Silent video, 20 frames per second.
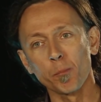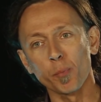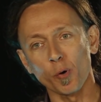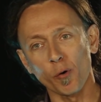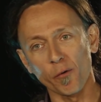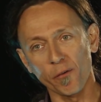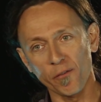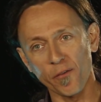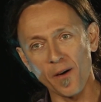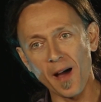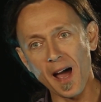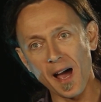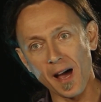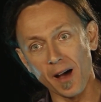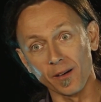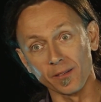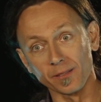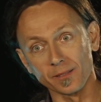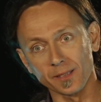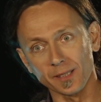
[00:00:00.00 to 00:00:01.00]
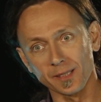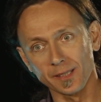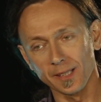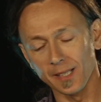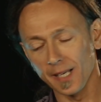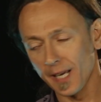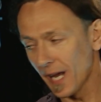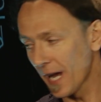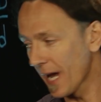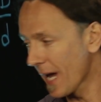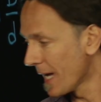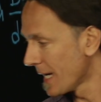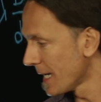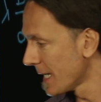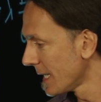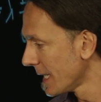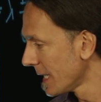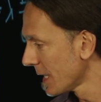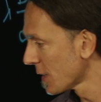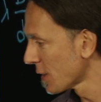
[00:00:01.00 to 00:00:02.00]
profound
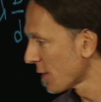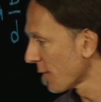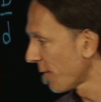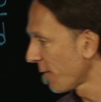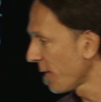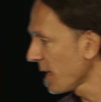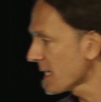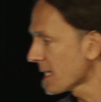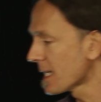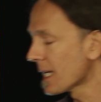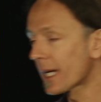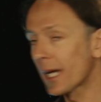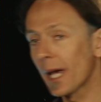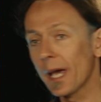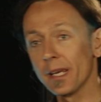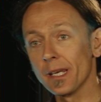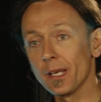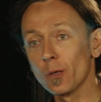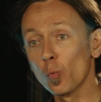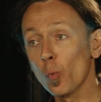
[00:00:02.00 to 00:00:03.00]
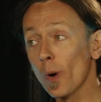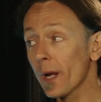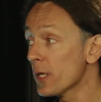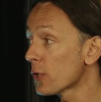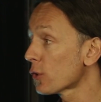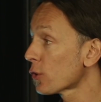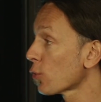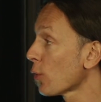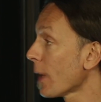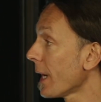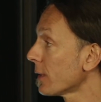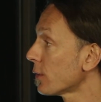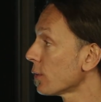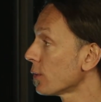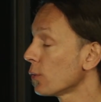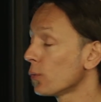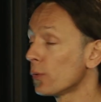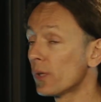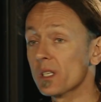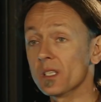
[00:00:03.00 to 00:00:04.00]
and sophisticated when you try to
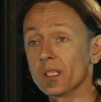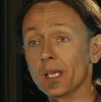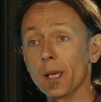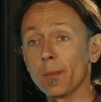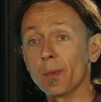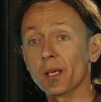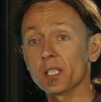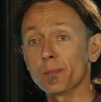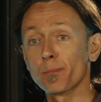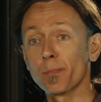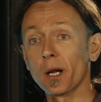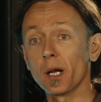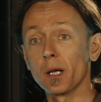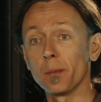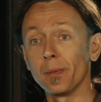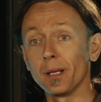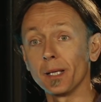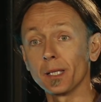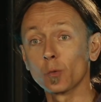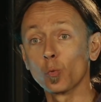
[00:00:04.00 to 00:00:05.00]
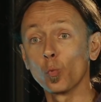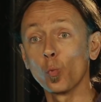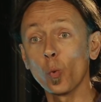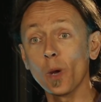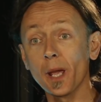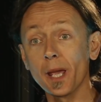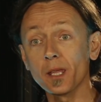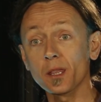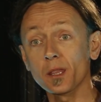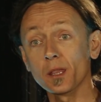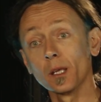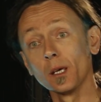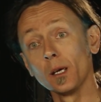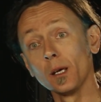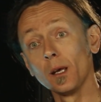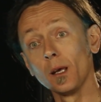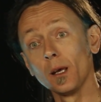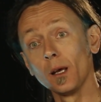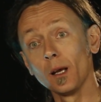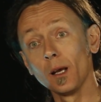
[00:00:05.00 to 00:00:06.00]
do the same experiment with
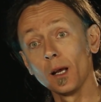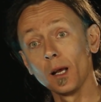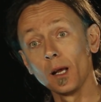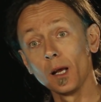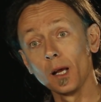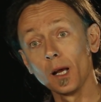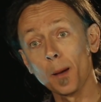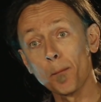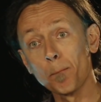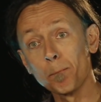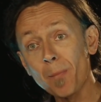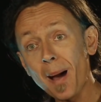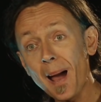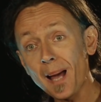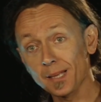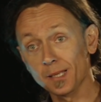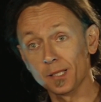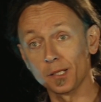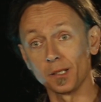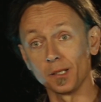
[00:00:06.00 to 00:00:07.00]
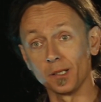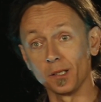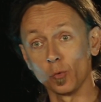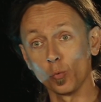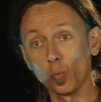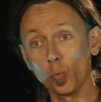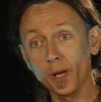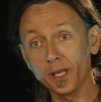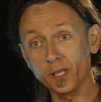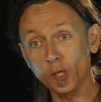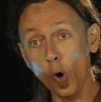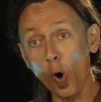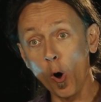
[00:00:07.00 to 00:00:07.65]
matter, with